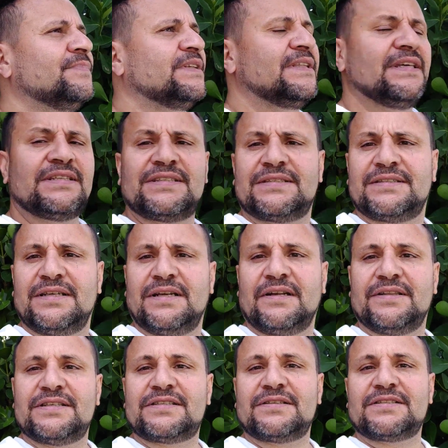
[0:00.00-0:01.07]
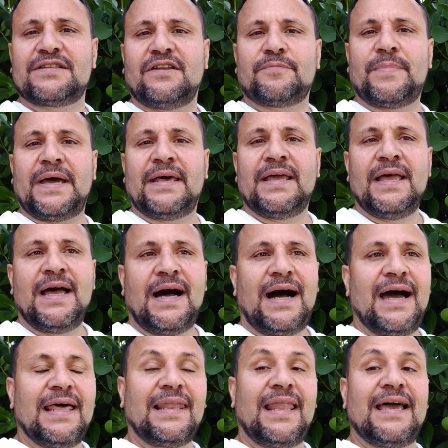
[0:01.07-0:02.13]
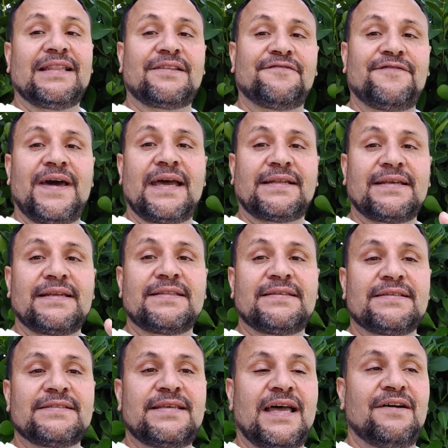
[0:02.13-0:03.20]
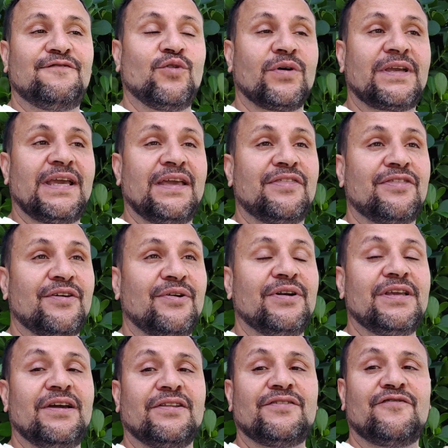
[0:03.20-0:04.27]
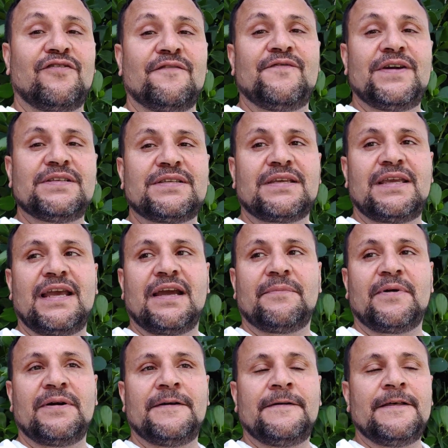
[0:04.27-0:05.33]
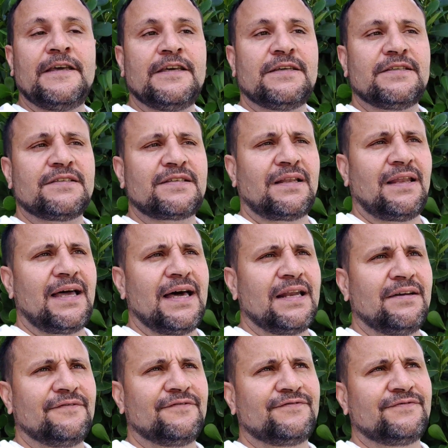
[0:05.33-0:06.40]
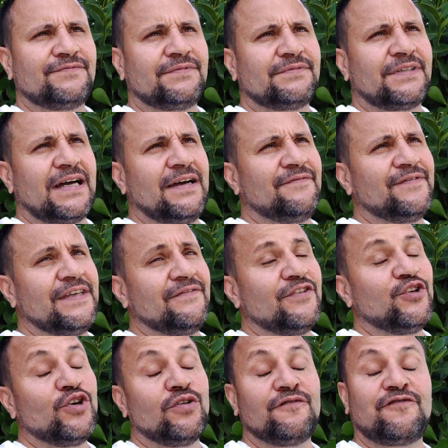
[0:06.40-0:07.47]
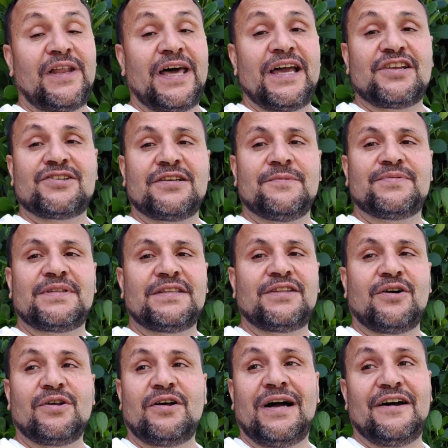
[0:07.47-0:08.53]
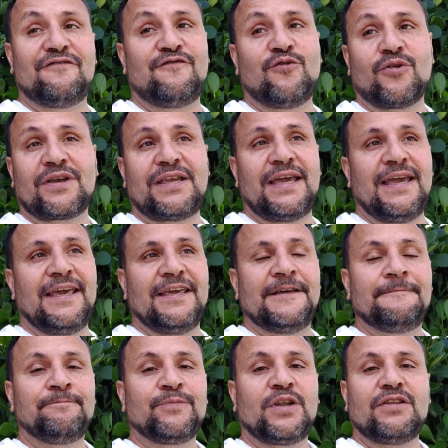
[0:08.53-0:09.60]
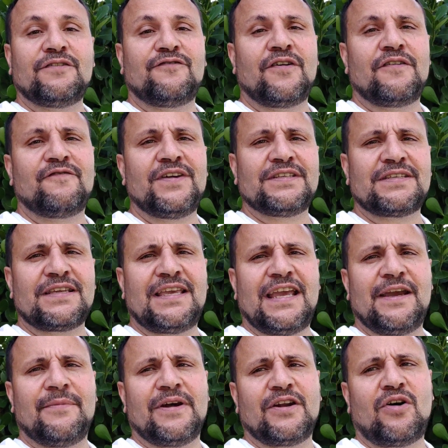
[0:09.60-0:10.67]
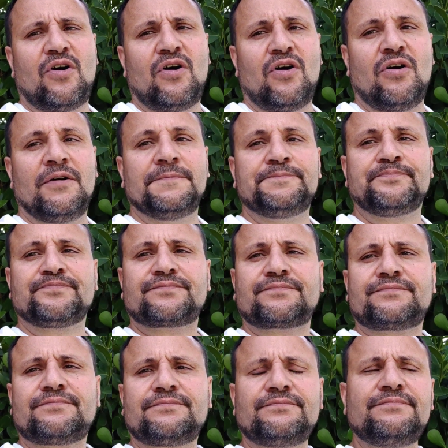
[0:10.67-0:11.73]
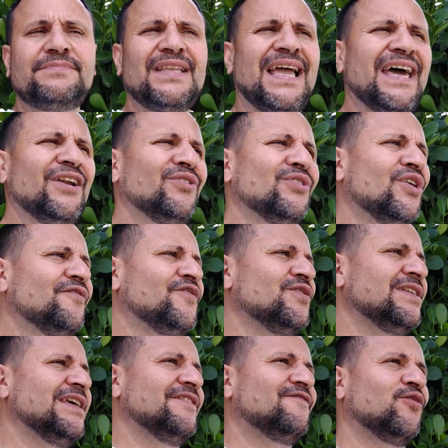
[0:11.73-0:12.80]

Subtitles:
But this, this doesn't look bad. I like the fact that it does have 4K30 on the front-facing camera. There's a lot of, I've even known flagships that don't have 4K on the front-facing camera at all. I don't know if you need